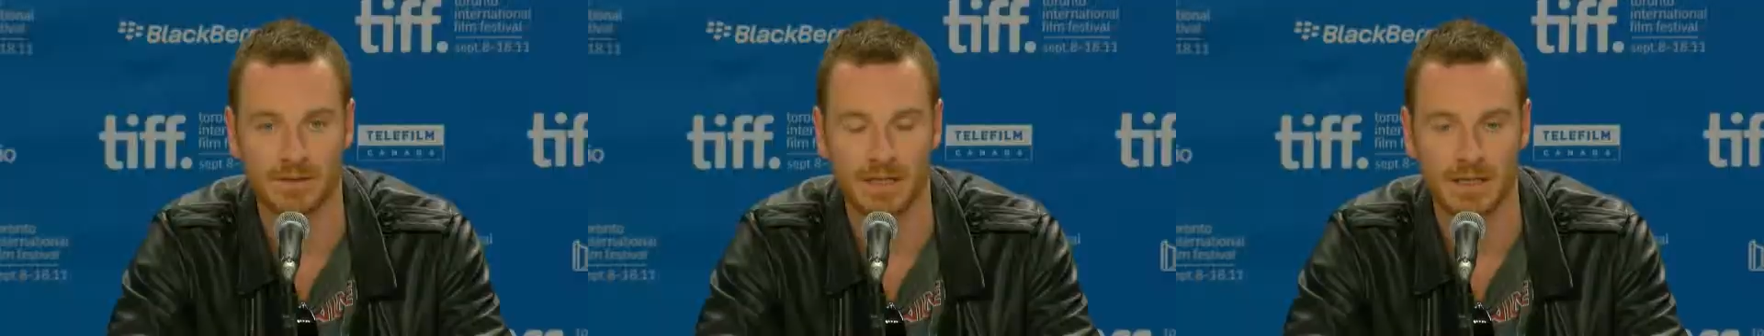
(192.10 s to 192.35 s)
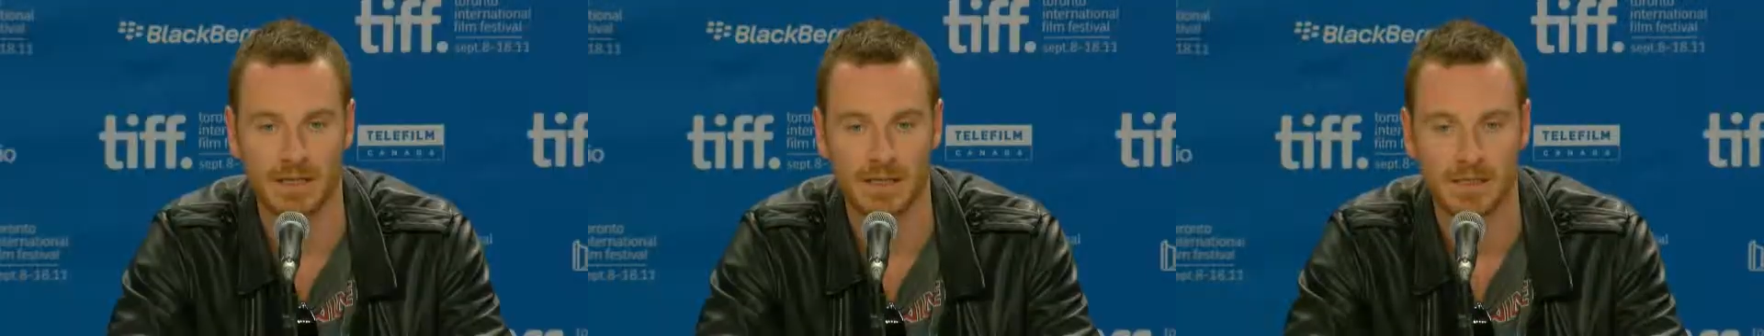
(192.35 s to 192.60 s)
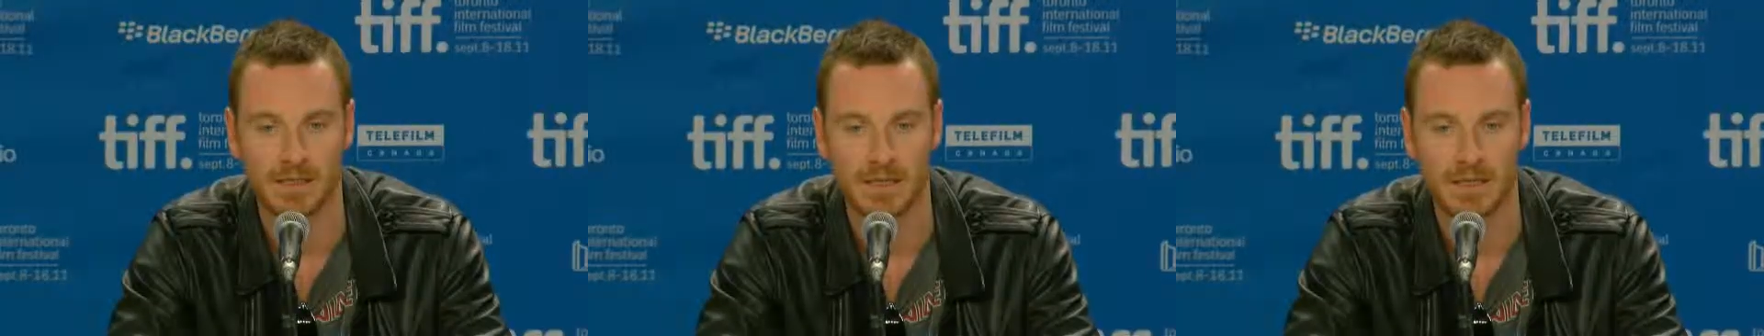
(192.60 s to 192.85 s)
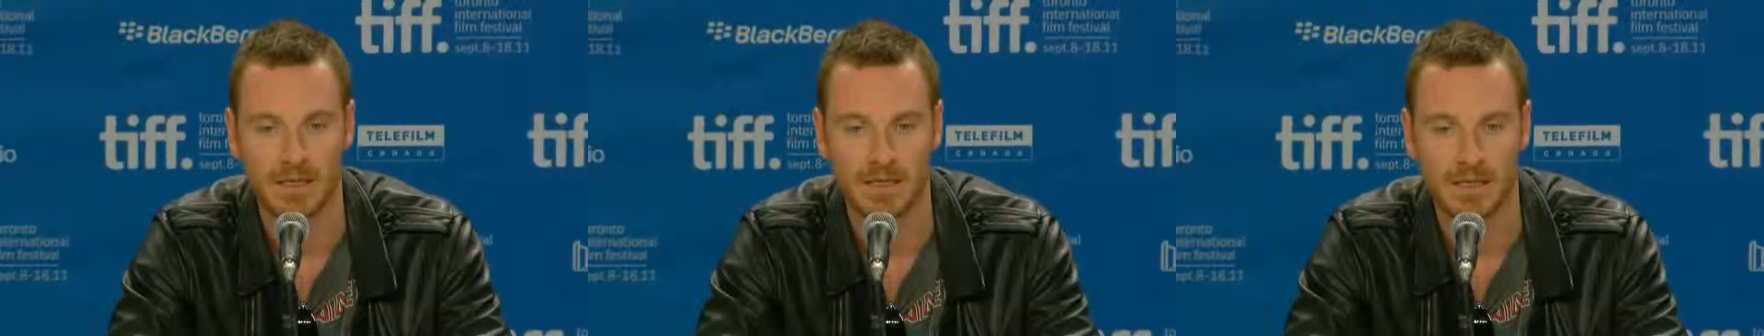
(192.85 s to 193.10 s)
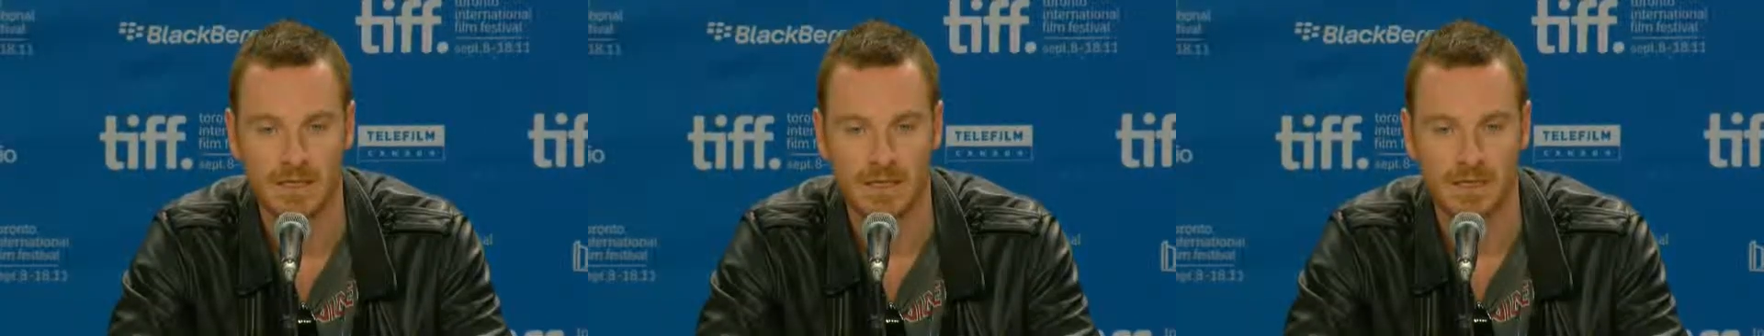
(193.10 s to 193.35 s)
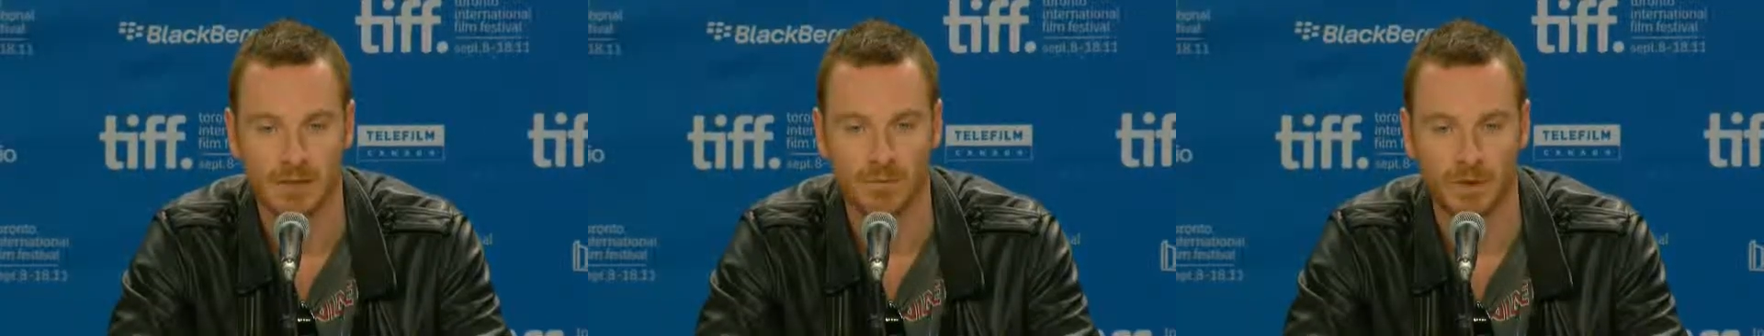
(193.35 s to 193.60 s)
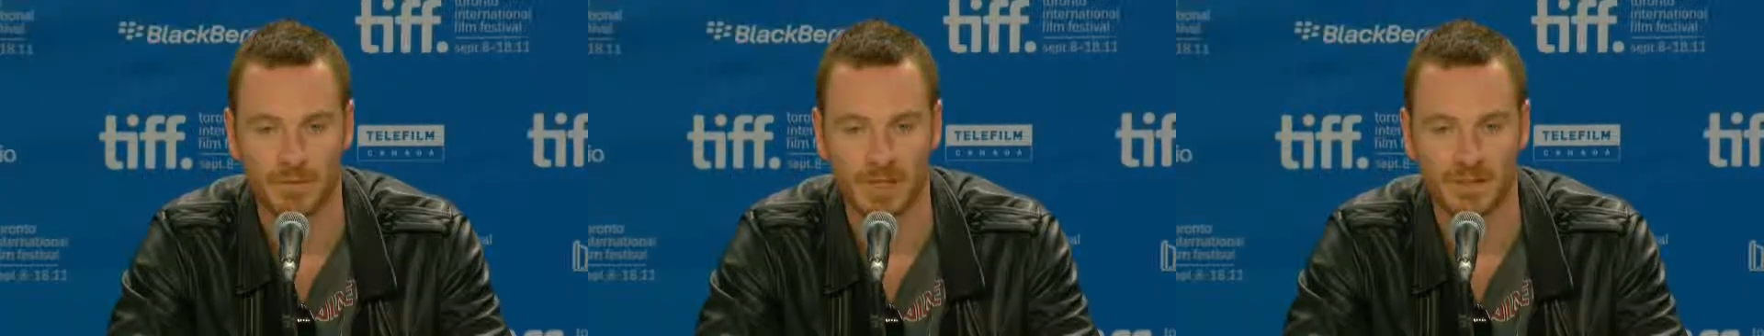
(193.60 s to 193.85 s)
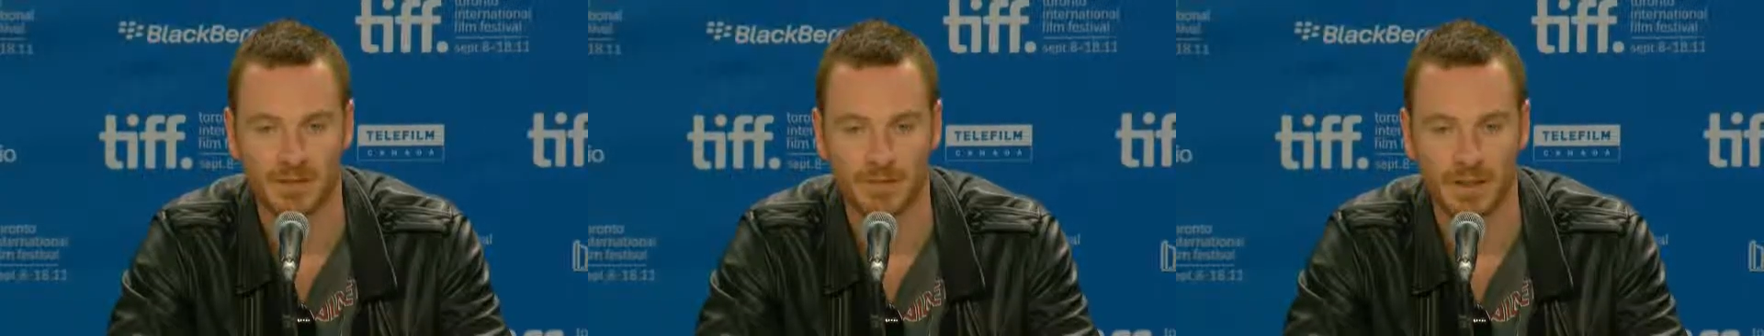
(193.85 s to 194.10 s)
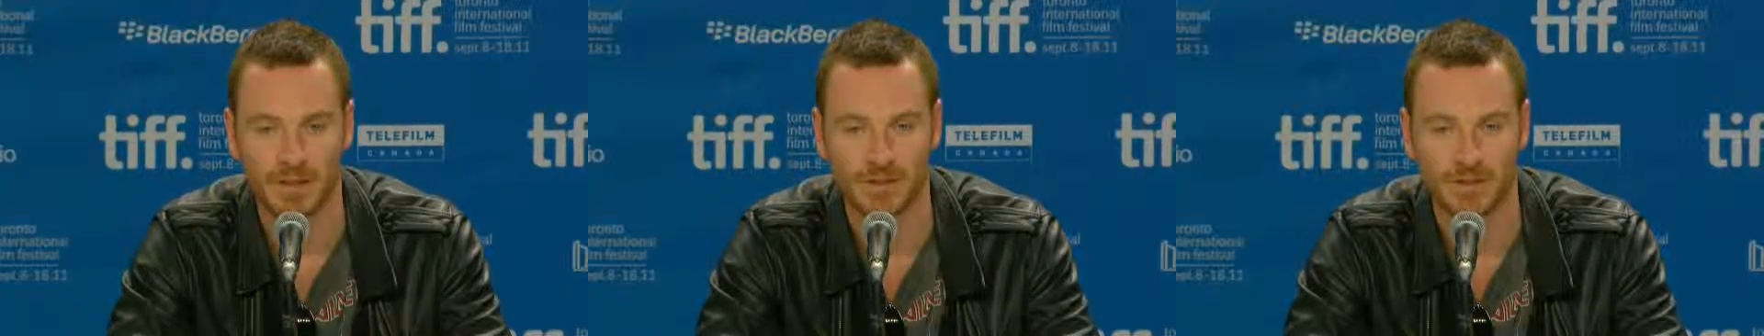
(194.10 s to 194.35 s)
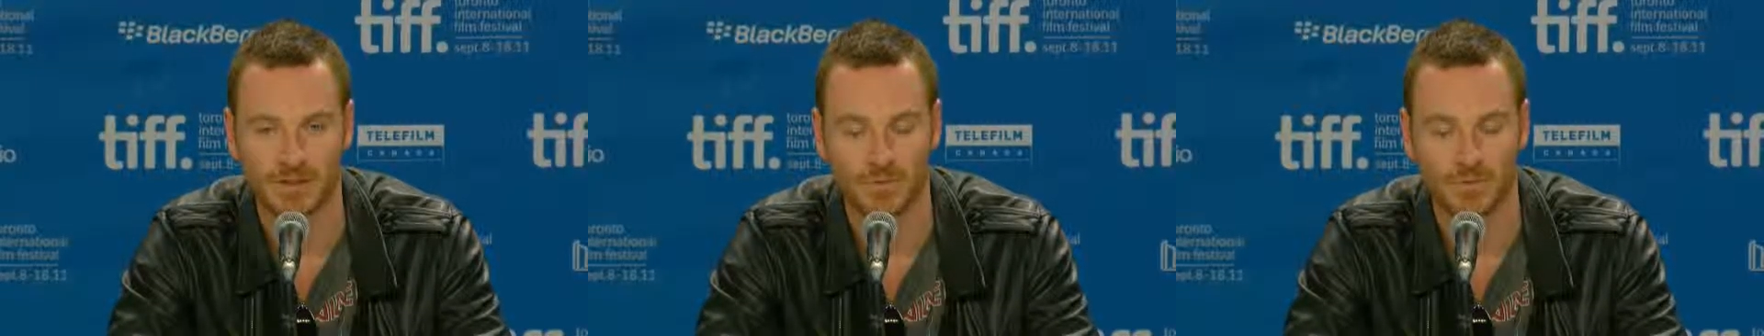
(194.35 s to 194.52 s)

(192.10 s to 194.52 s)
what makes it special.